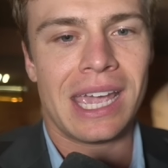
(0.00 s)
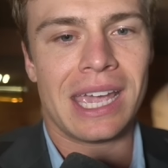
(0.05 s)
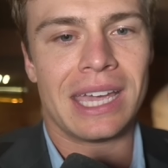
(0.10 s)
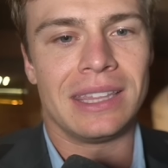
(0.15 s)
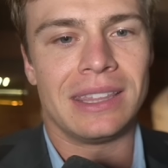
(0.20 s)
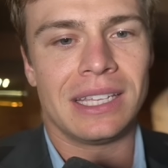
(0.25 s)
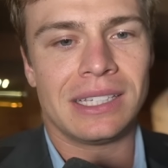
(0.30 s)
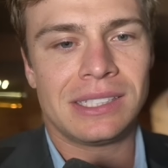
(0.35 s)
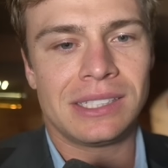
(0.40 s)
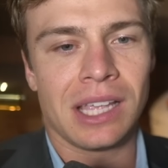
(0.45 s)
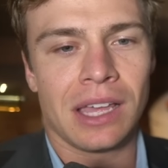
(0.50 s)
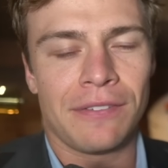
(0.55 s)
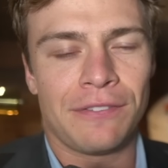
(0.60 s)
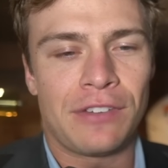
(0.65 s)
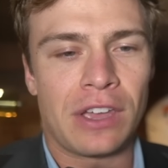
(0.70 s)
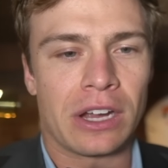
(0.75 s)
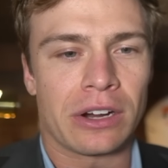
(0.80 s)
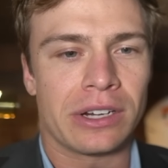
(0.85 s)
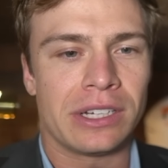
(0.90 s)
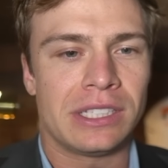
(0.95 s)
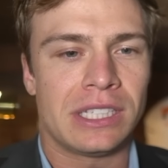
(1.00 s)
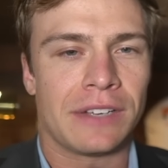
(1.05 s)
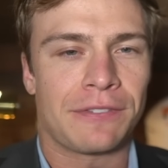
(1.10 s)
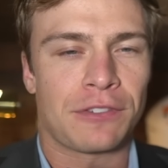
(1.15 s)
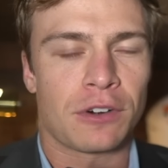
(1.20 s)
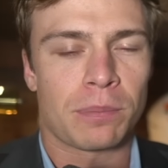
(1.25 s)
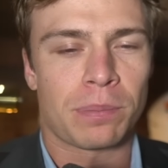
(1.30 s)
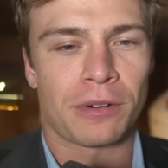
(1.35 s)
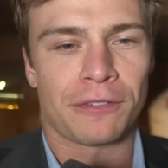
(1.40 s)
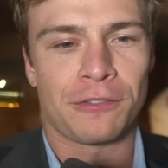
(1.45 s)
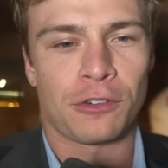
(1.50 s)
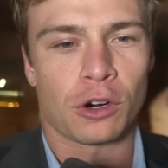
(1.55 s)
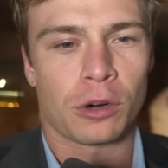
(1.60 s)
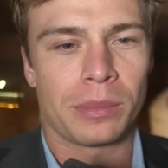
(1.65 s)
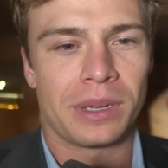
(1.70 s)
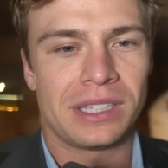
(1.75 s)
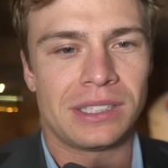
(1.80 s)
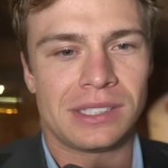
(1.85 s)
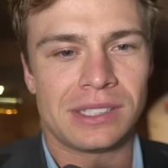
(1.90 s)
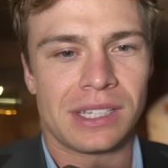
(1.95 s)
And this is a very different
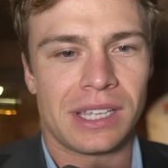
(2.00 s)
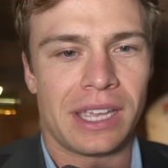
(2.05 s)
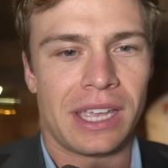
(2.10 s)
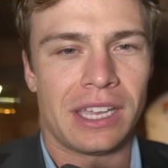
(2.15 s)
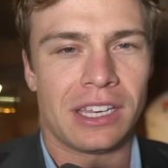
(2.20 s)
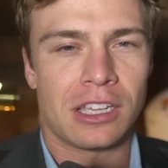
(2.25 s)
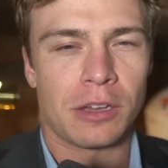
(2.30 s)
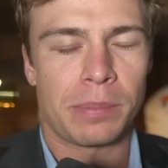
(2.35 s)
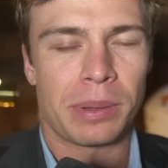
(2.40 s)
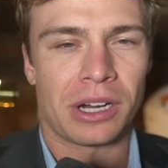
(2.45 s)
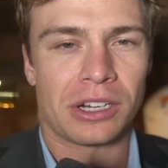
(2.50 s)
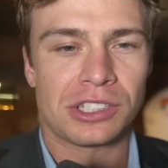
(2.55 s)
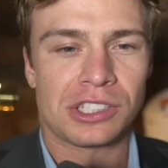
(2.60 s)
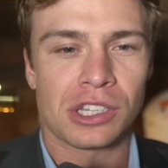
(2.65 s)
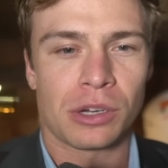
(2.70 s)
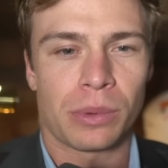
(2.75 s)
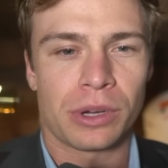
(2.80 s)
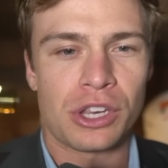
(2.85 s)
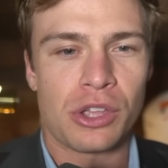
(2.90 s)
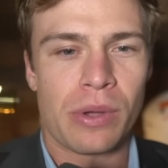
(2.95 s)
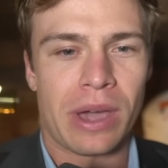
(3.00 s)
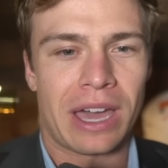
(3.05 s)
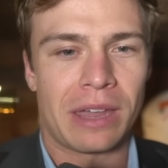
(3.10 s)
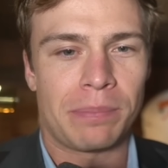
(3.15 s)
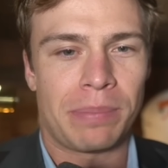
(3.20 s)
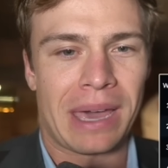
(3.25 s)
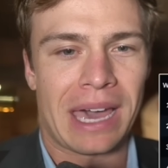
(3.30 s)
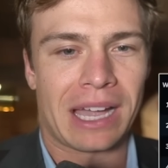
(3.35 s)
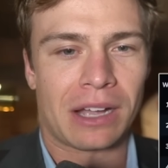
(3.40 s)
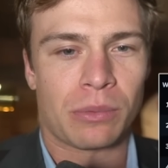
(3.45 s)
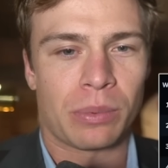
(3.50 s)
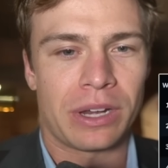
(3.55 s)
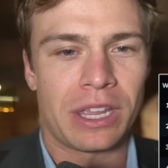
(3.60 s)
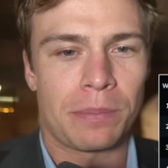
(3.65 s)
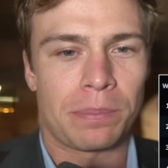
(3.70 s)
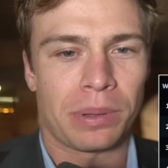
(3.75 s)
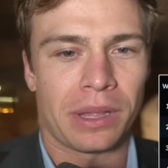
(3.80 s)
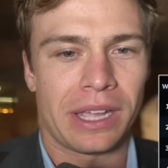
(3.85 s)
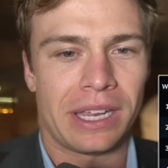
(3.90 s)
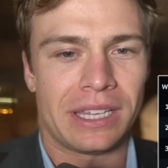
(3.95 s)
performance in comparison to what you had back when
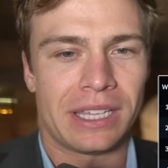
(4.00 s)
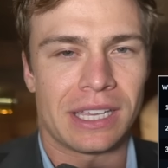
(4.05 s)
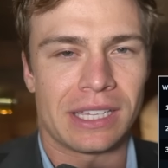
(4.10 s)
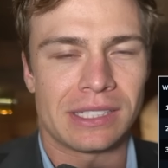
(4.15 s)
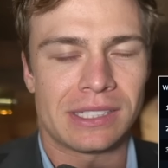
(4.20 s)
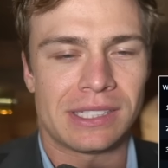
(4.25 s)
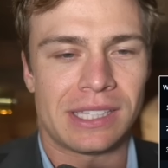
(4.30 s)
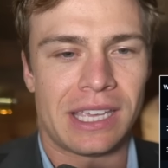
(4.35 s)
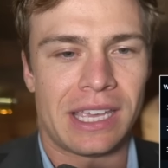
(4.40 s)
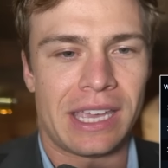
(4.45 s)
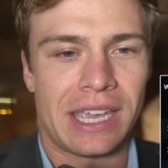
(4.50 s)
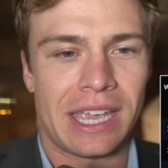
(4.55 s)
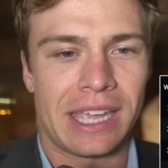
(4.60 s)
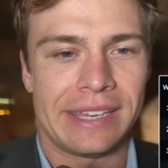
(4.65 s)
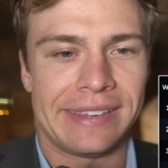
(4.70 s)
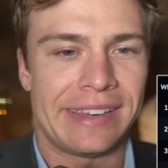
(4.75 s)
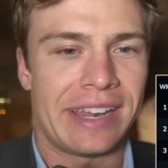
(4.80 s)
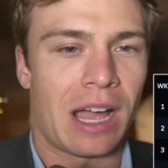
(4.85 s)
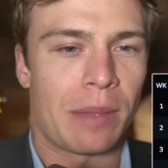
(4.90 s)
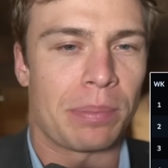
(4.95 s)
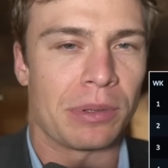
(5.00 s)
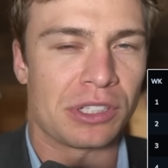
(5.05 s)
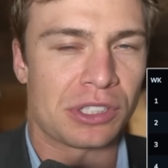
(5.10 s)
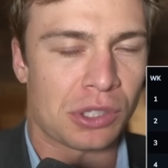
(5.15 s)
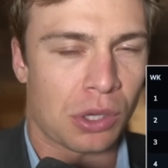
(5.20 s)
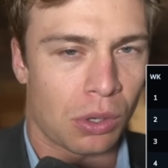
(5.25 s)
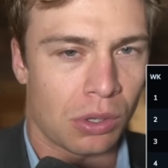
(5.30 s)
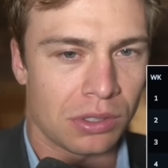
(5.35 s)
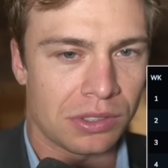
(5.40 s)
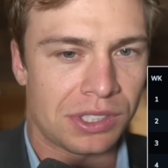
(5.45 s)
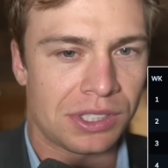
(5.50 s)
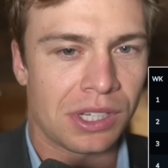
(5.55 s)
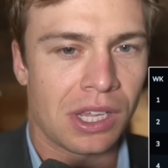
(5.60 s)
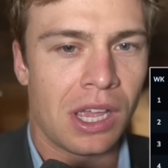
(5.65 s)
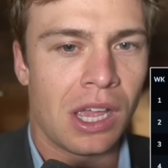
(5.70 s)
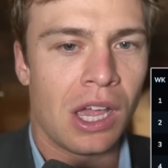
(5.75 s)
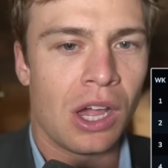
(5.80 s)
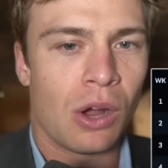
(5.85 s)
he played against the Indianapolis Colts,